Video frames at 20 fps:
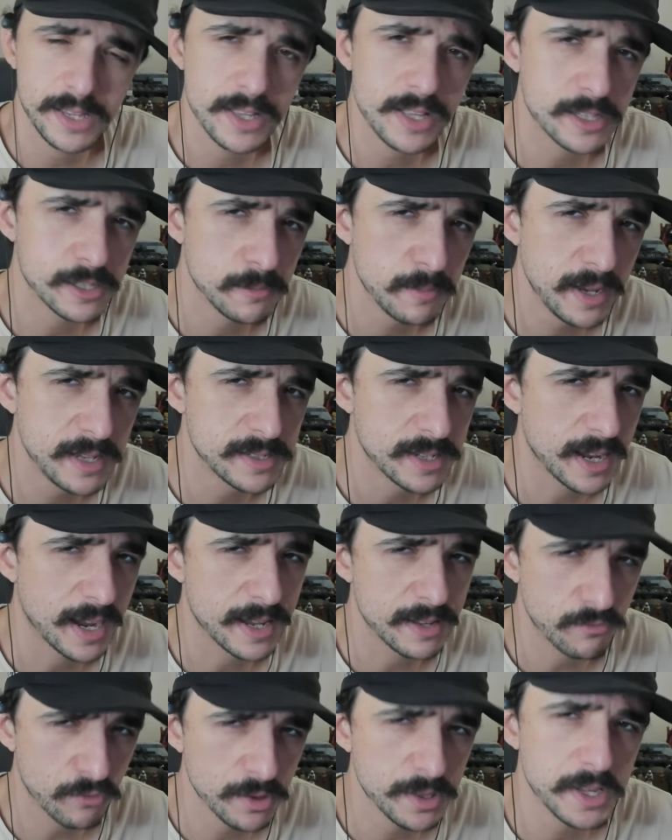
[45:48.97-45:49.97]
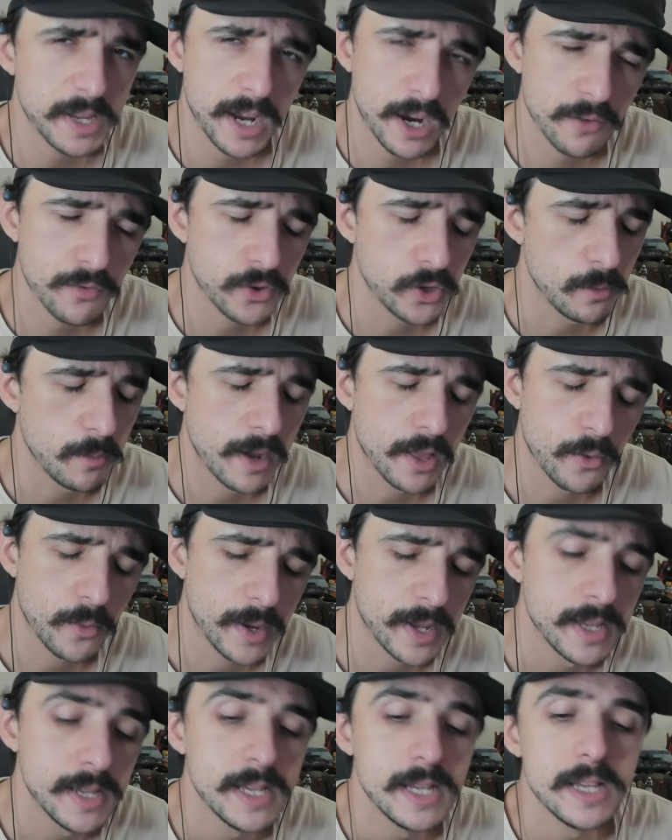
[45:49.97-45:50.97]
and that's amazing. I really care for you, by the
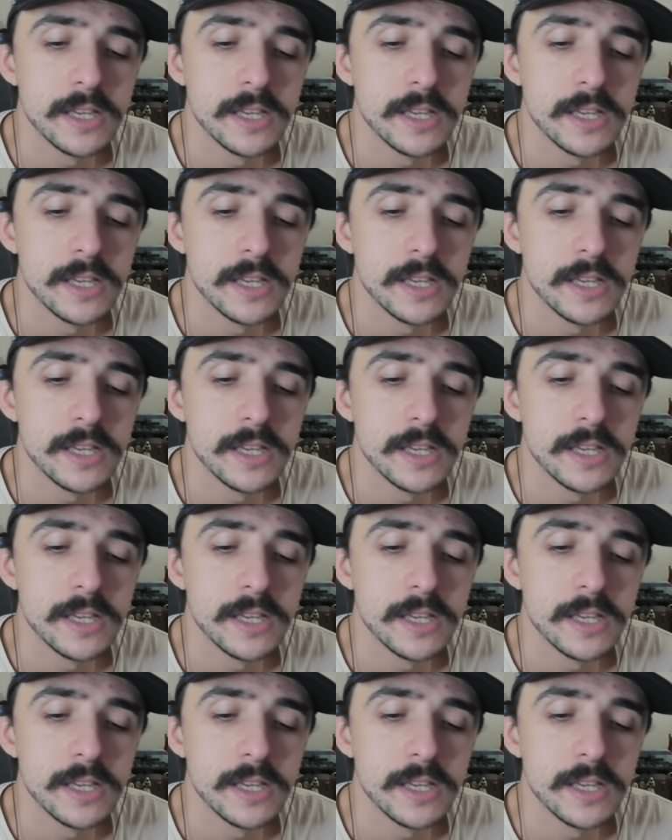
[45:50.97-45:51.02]
way.